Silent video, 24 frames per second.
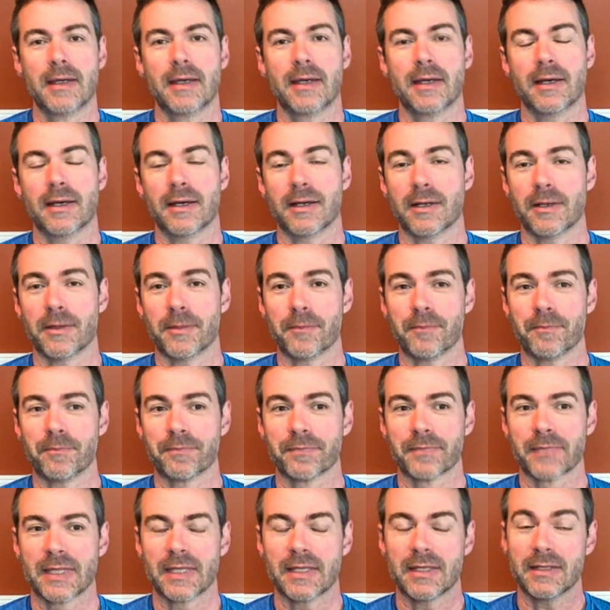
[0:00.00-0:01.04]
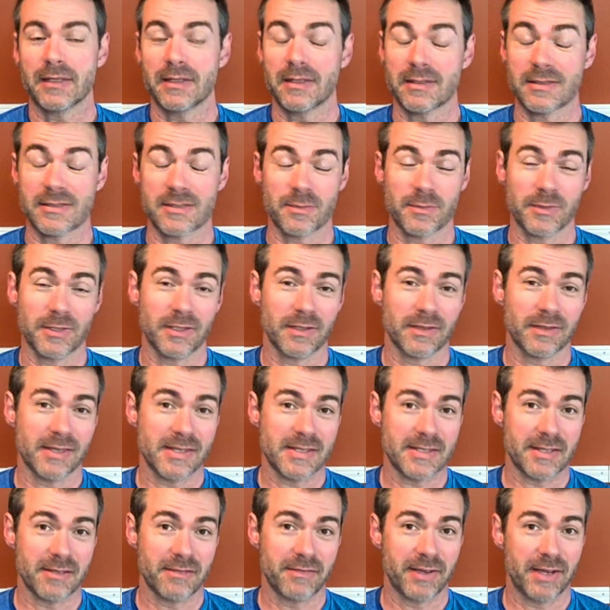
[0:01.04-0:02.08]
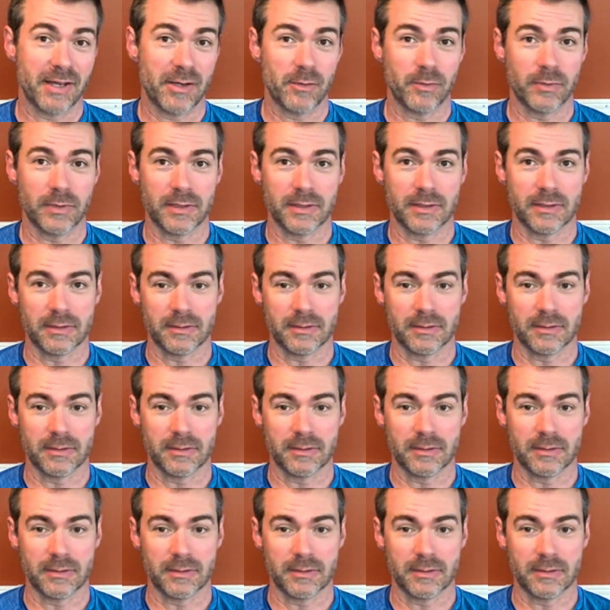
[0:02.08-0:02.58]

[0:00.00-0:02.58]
And then some of the other things they found with